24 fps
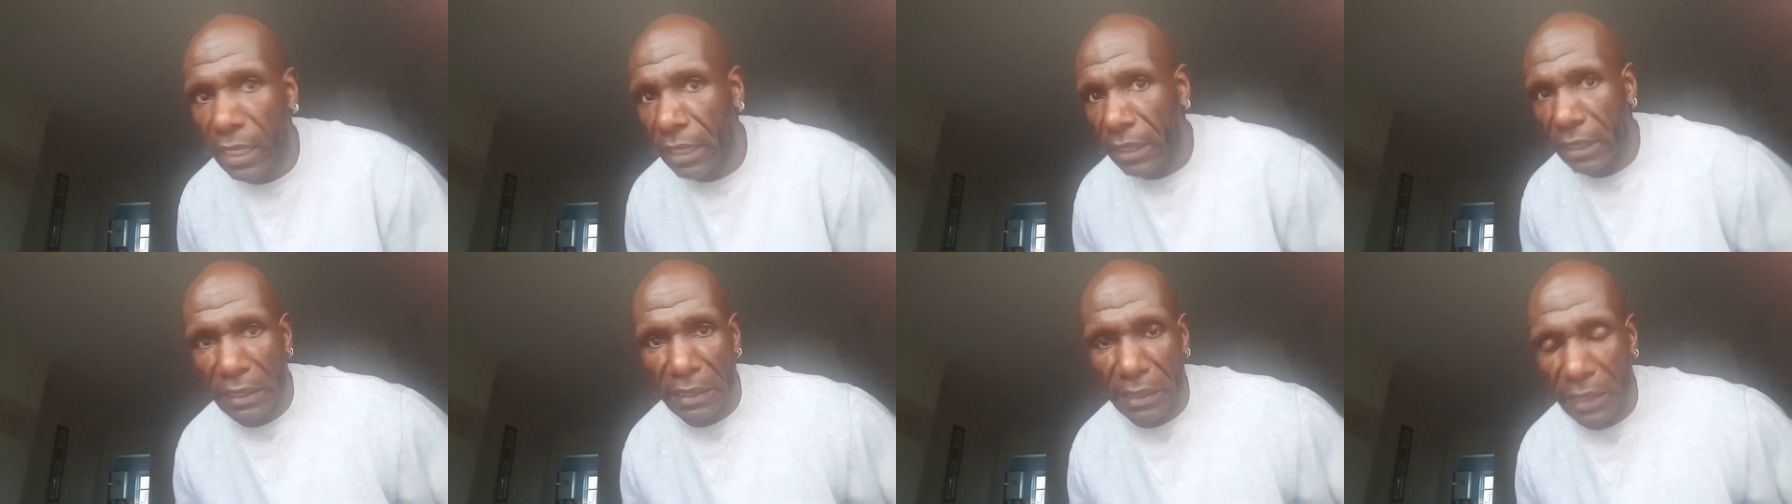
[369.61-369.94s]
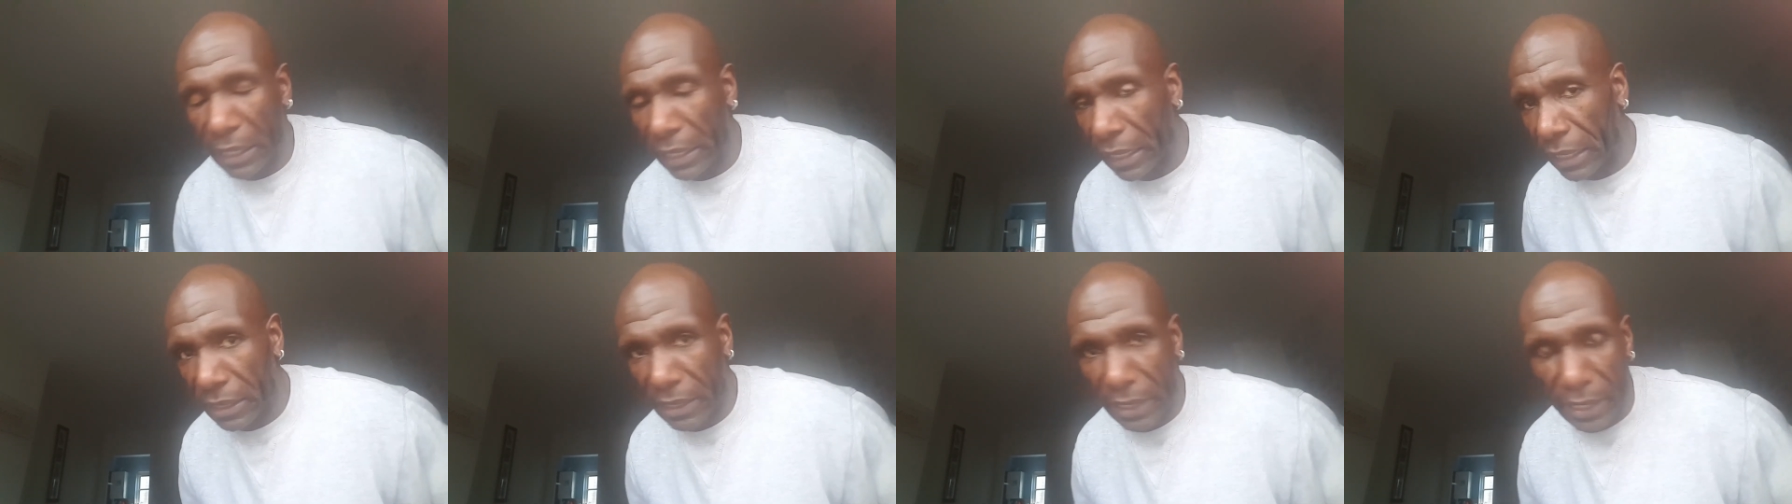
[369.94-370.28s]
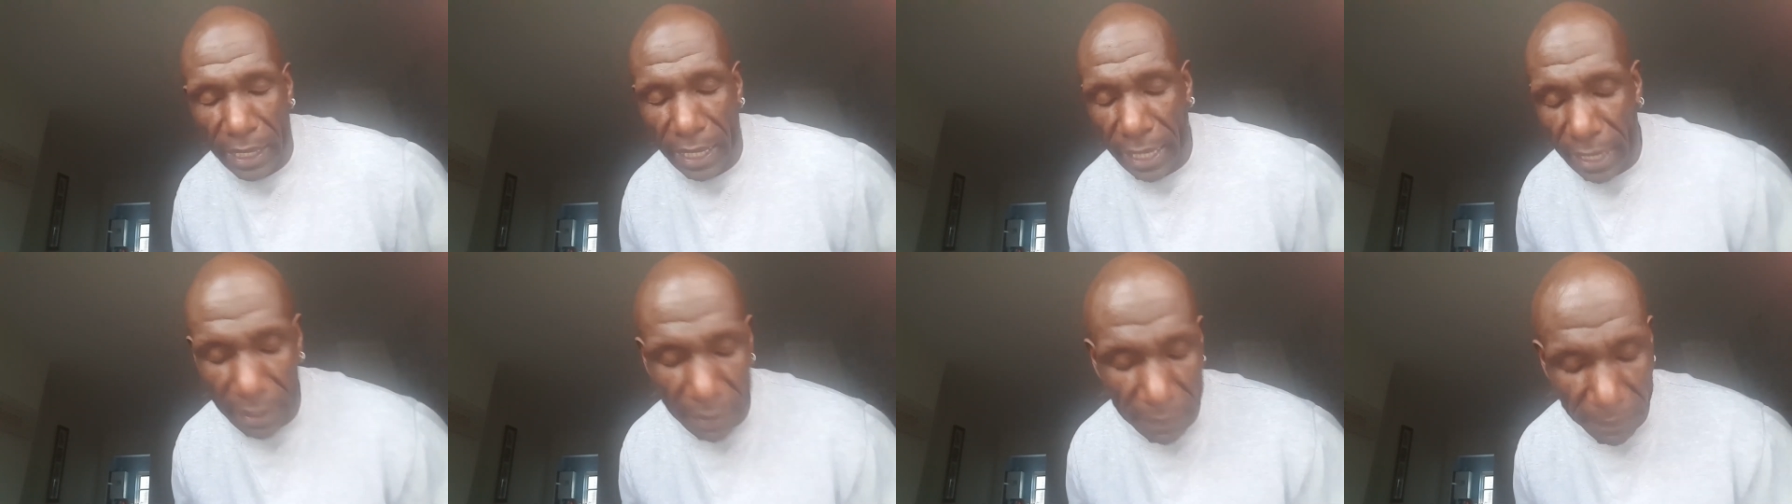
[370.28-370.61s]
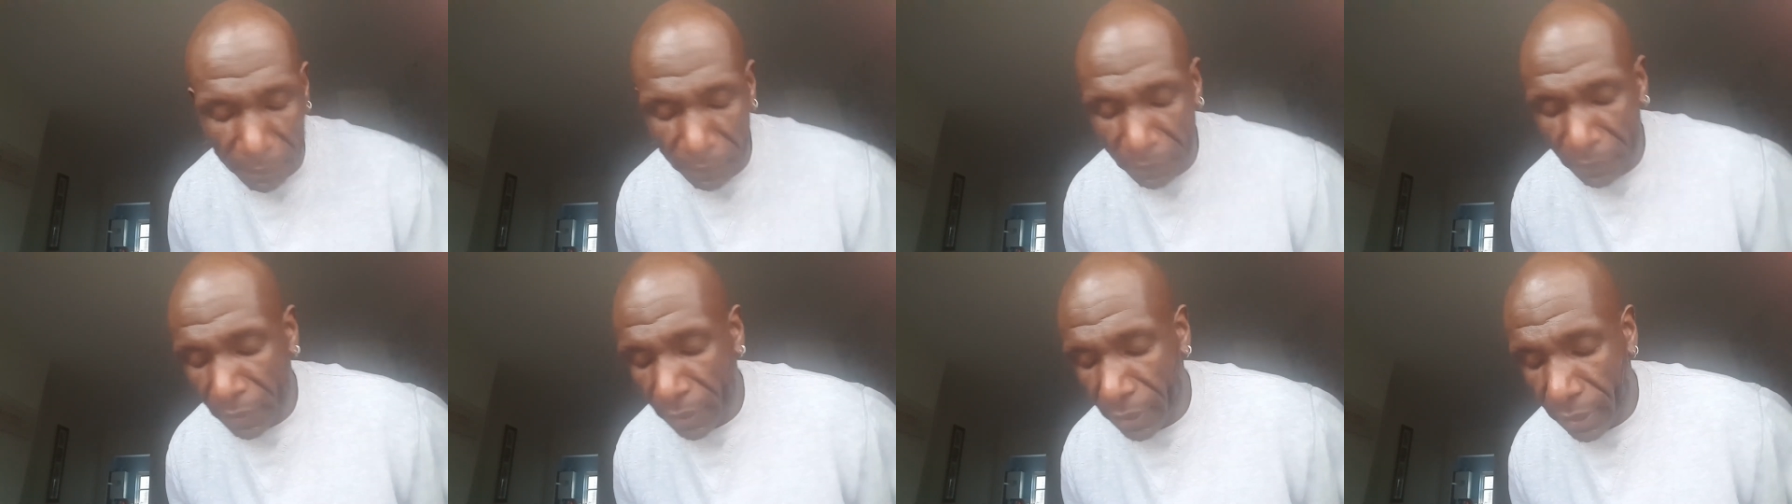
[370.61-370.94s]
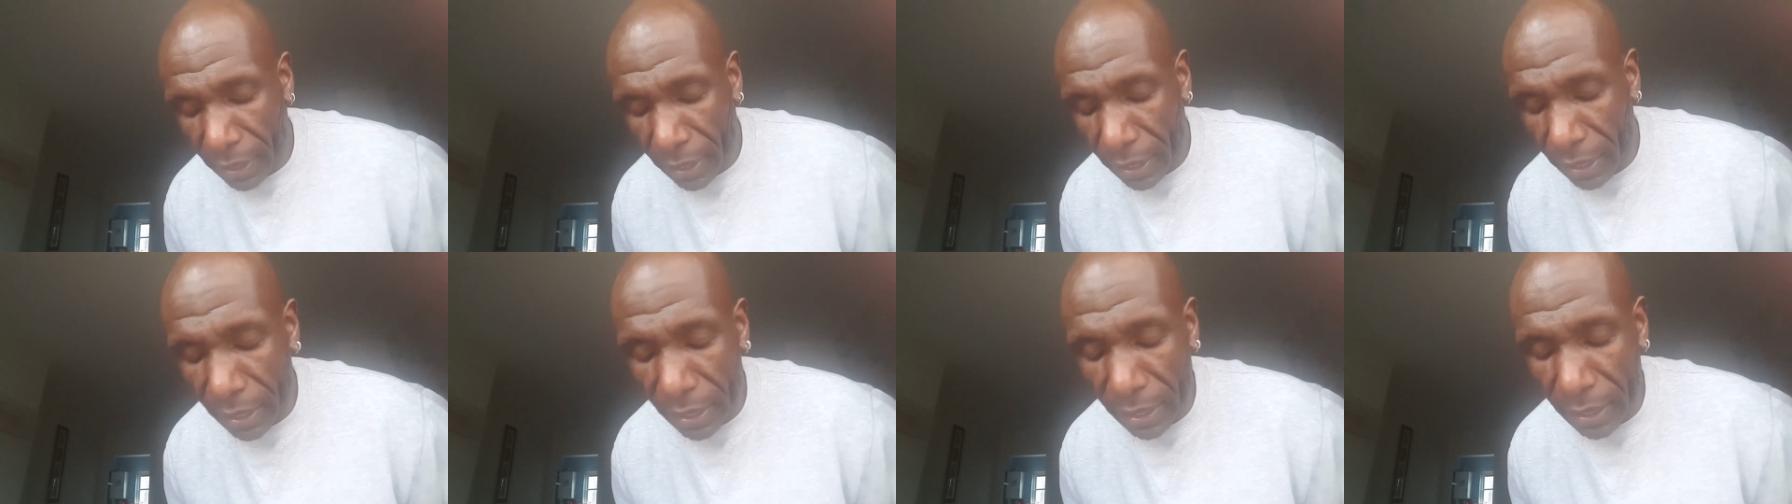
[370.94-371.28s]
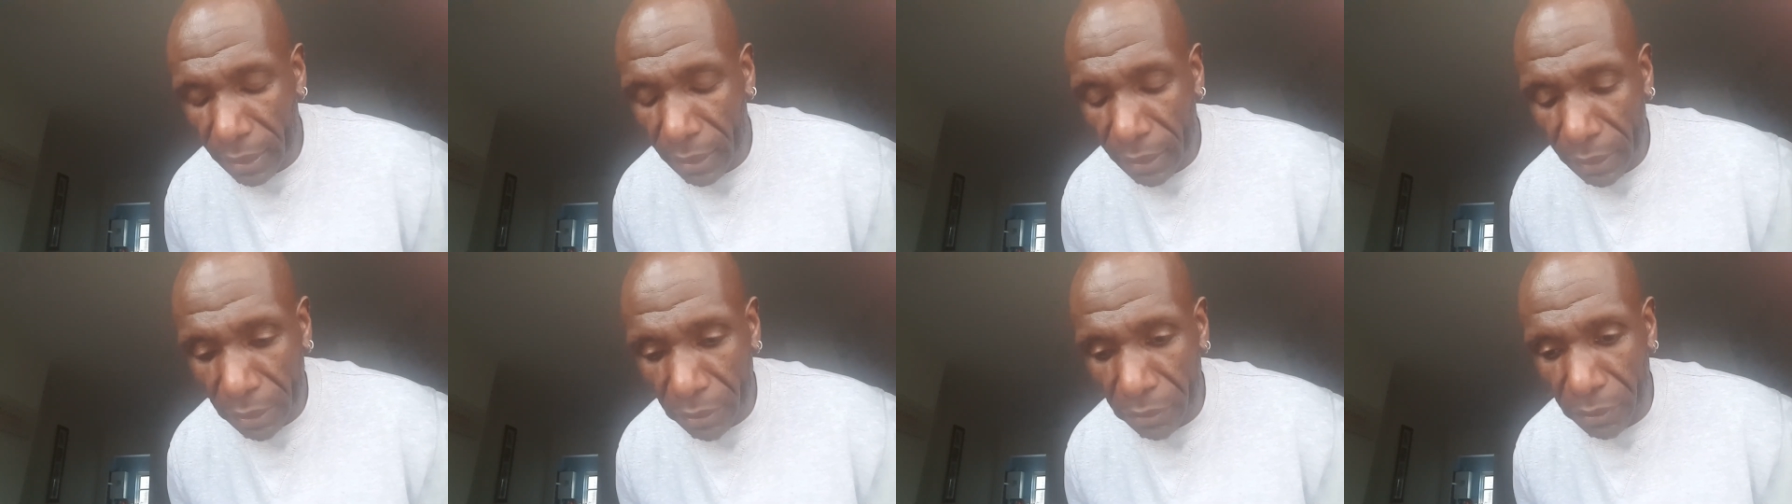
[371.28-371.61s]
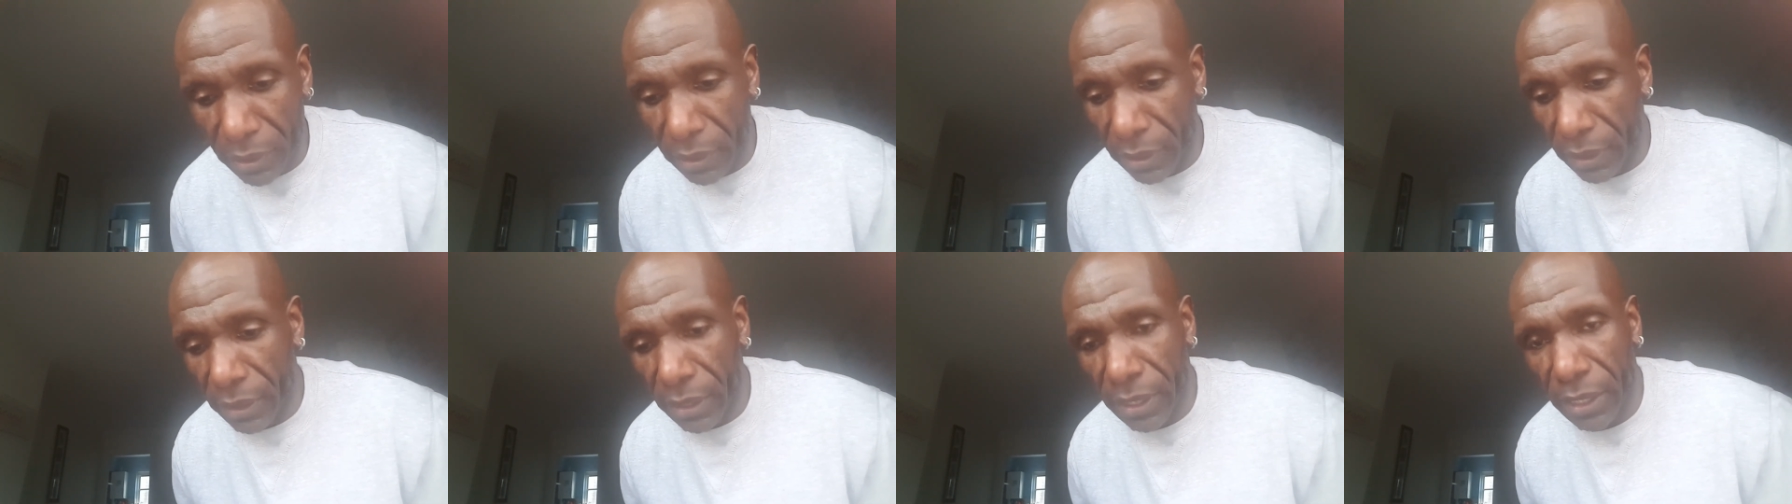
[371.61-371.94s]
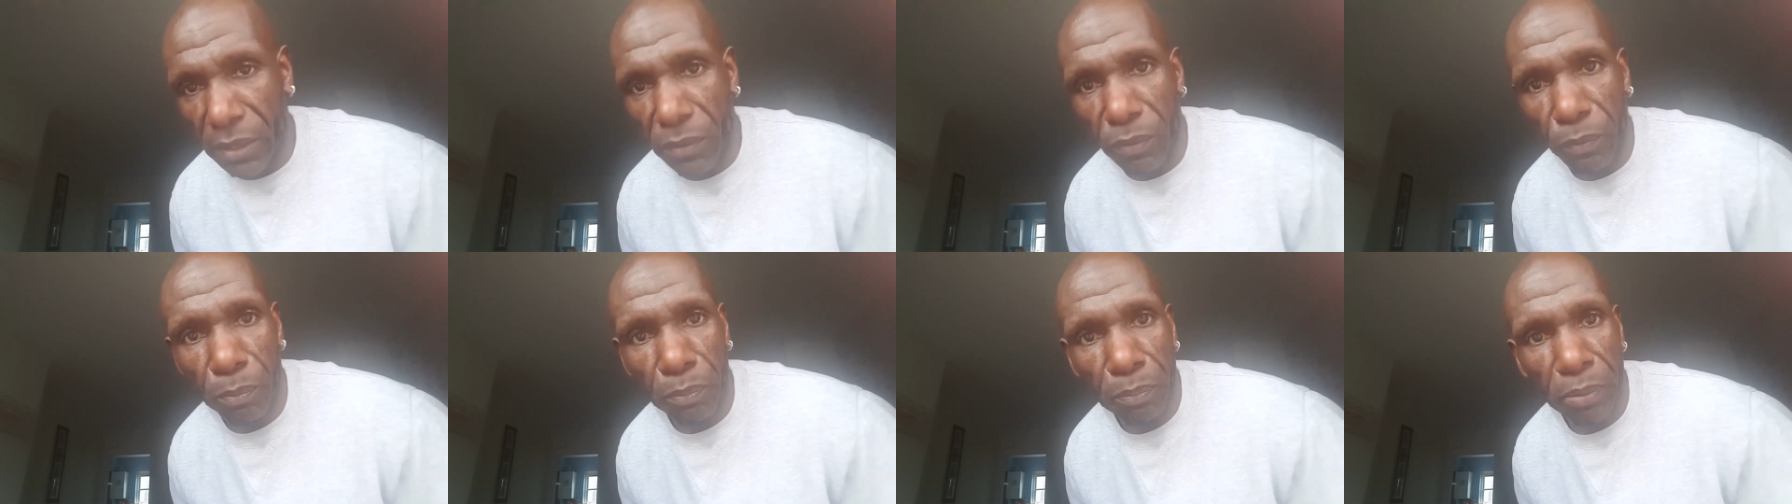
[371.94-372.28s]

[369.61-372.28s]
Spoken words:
these niggers are getting this